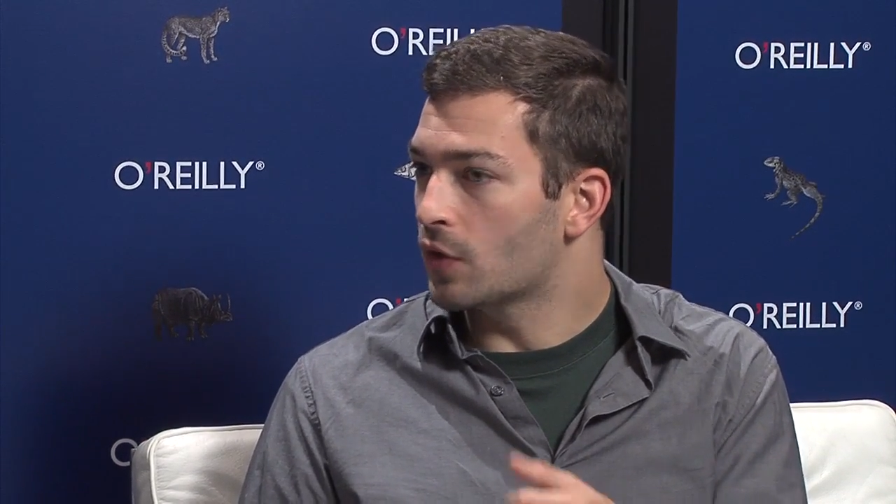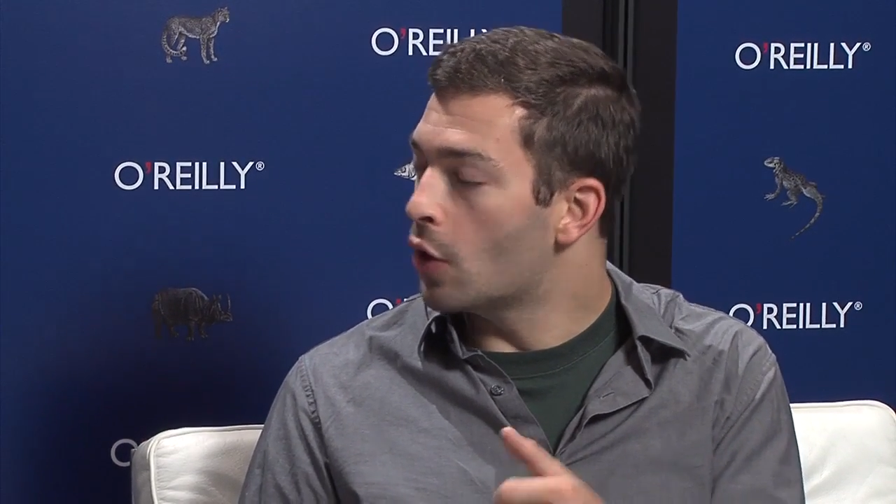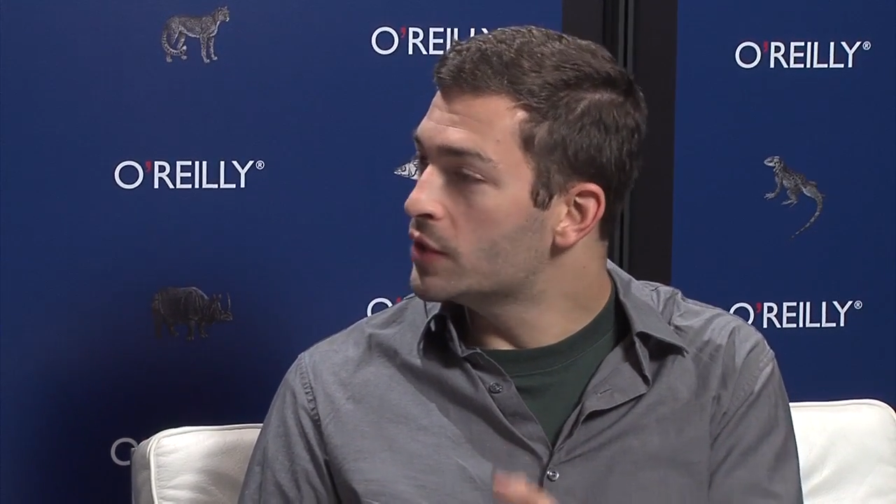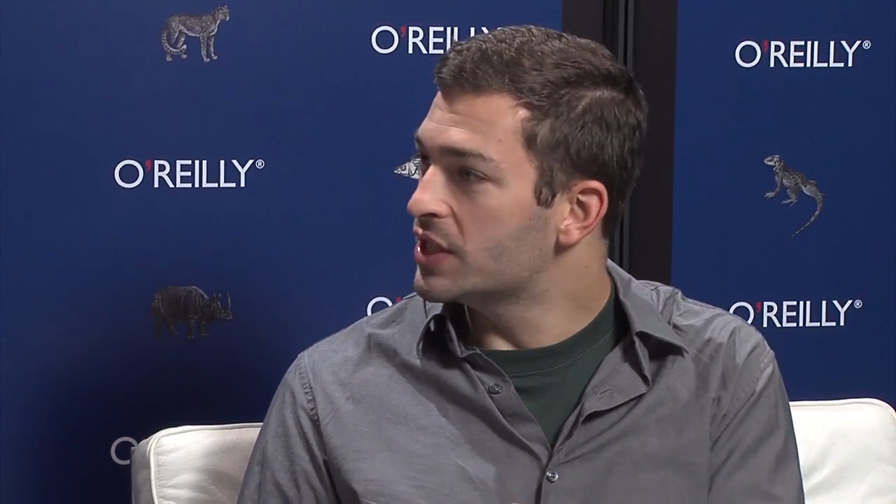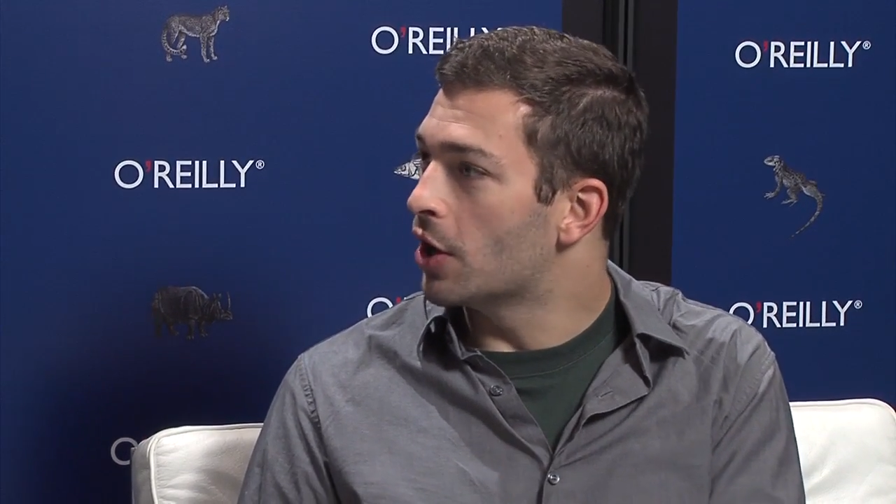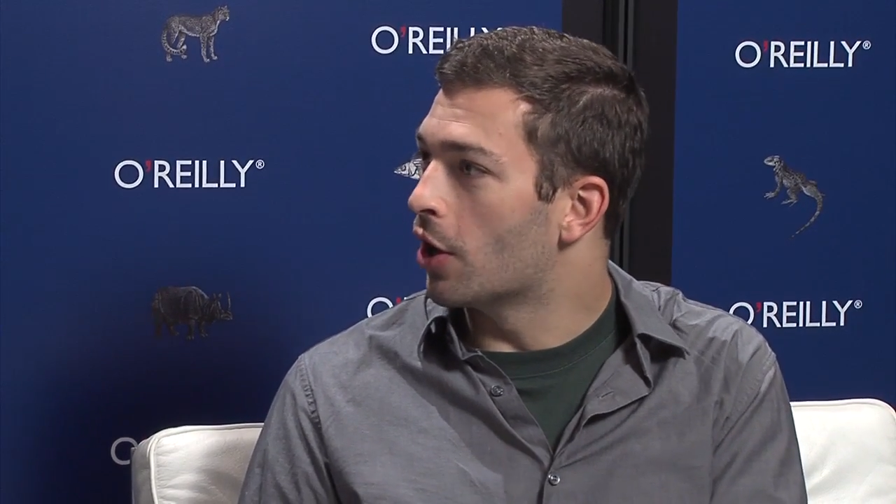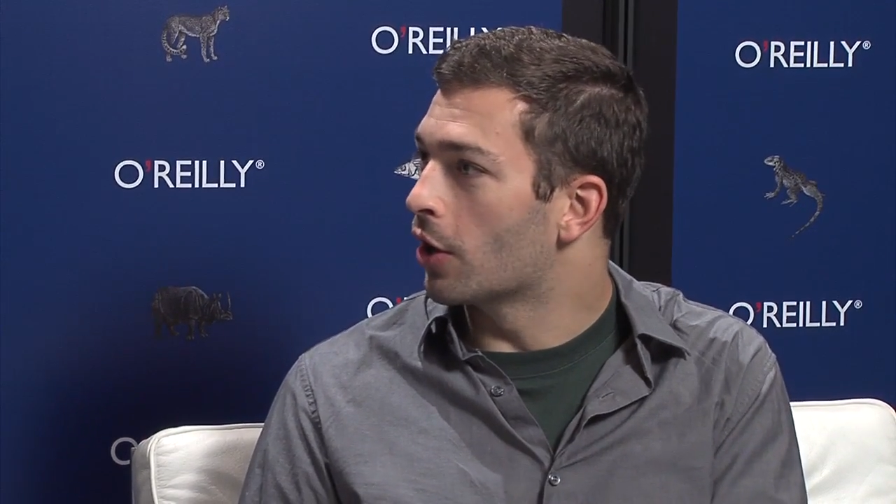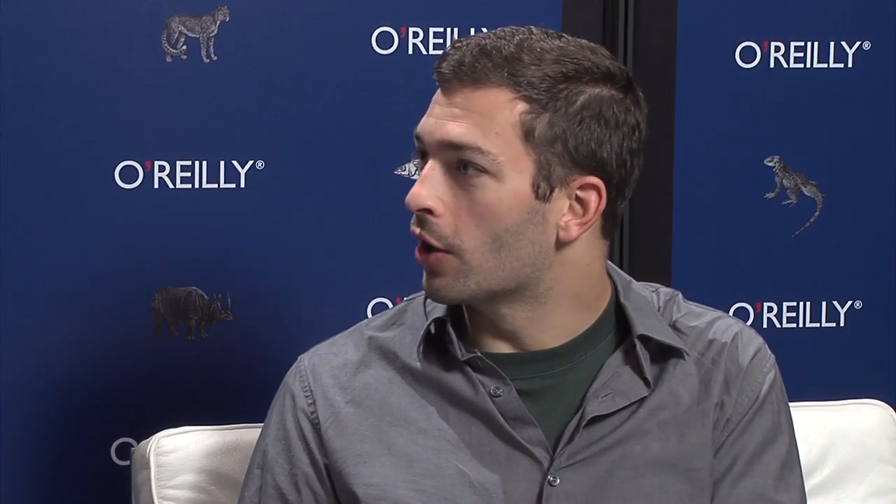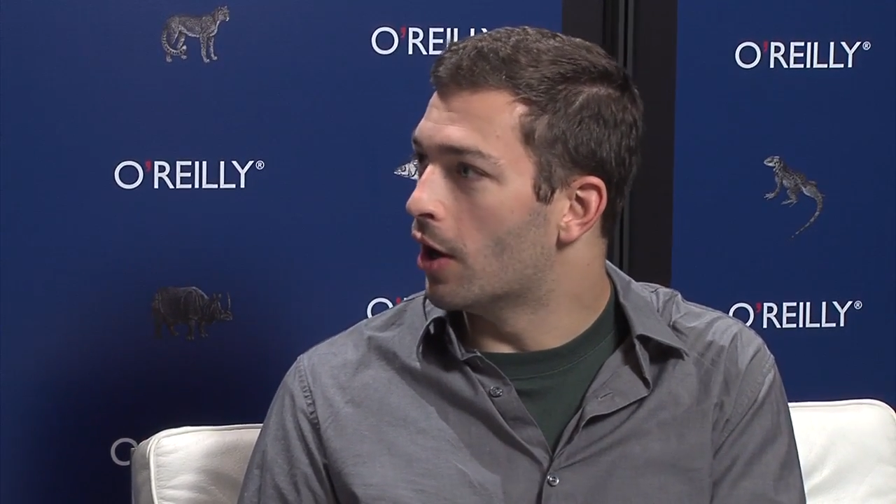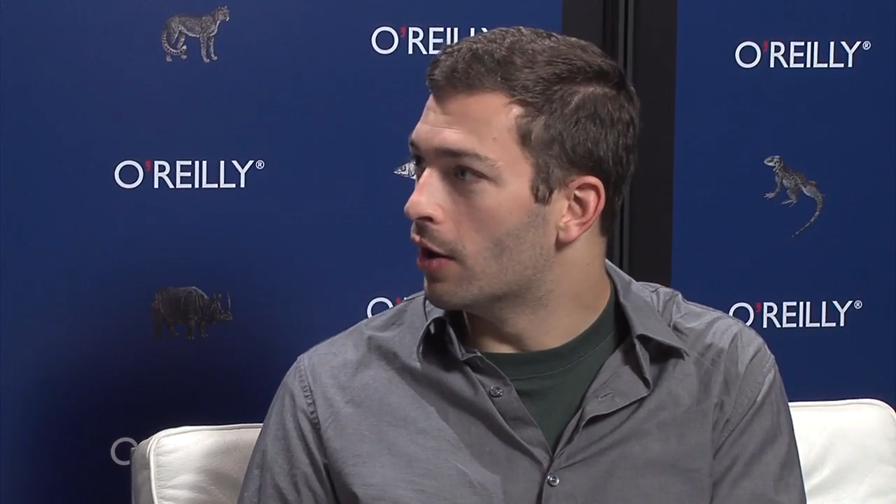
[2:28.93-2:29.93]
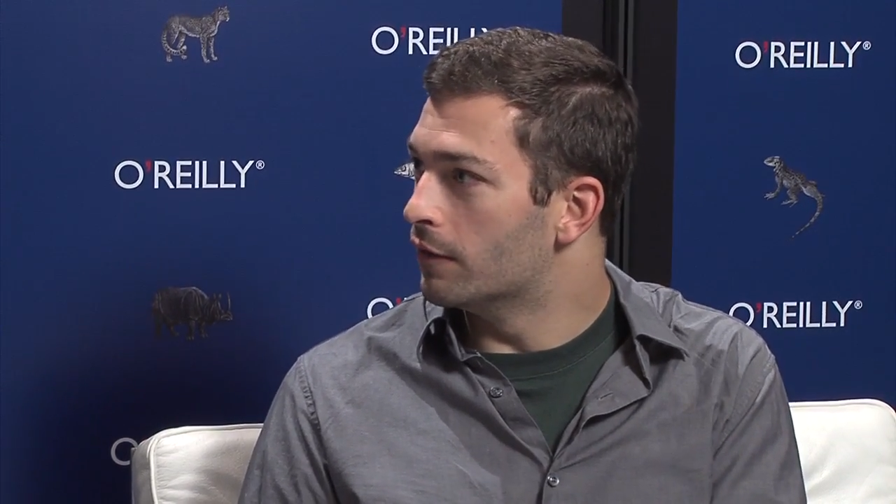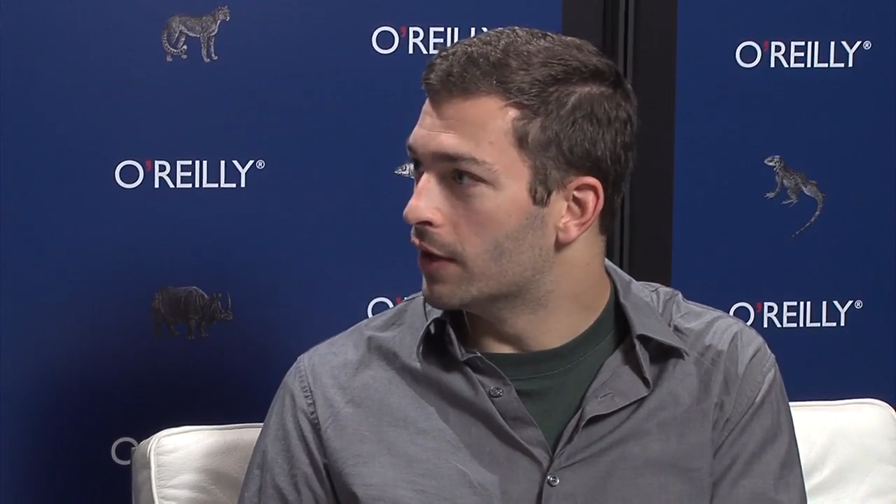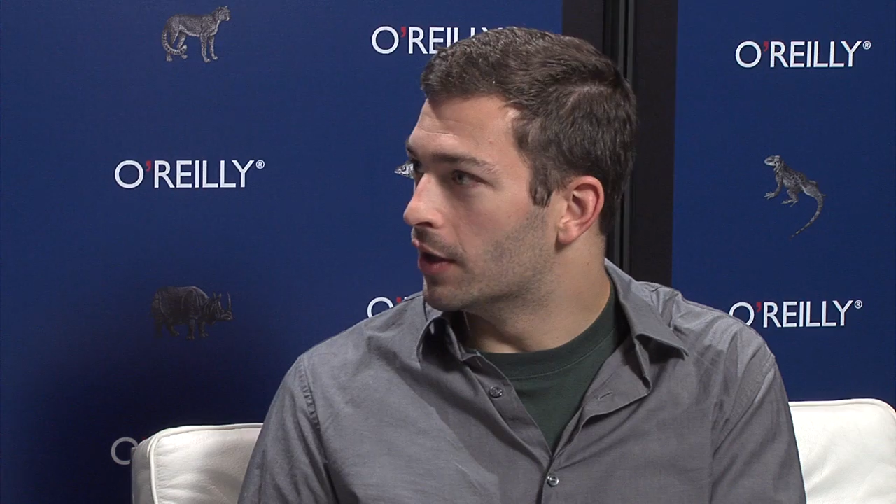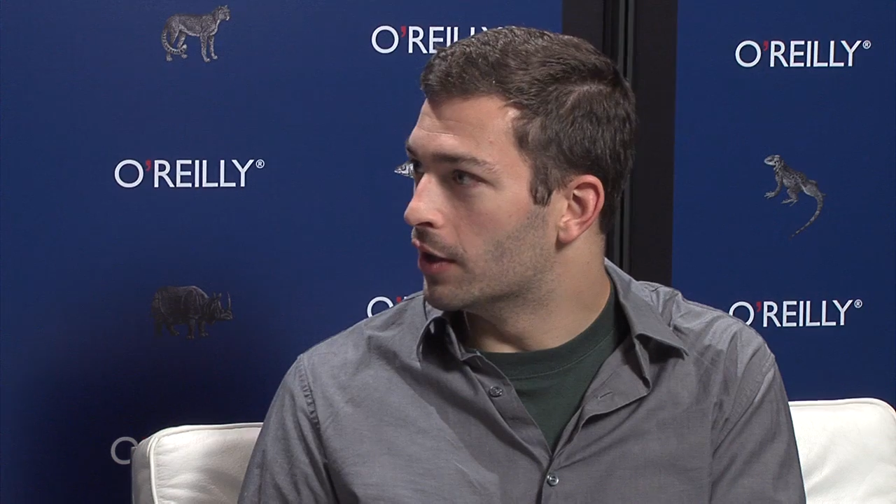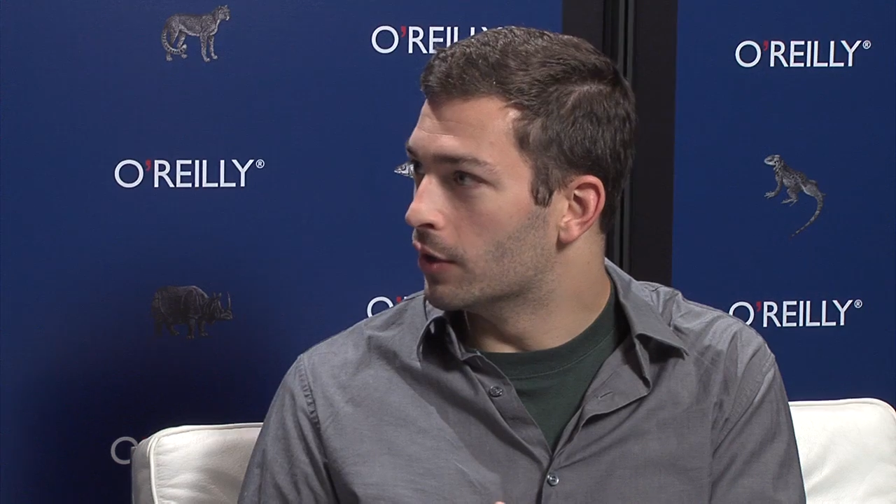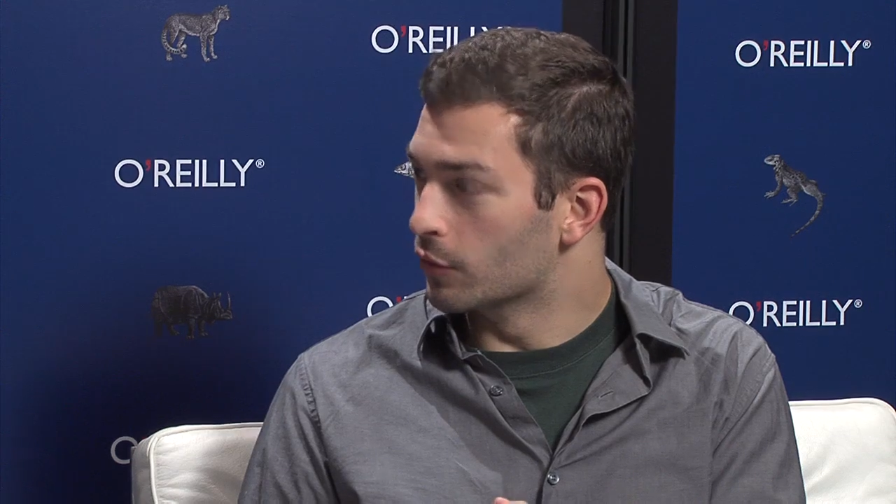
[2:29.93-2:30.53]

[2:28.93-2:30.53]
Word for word: O C R of uh,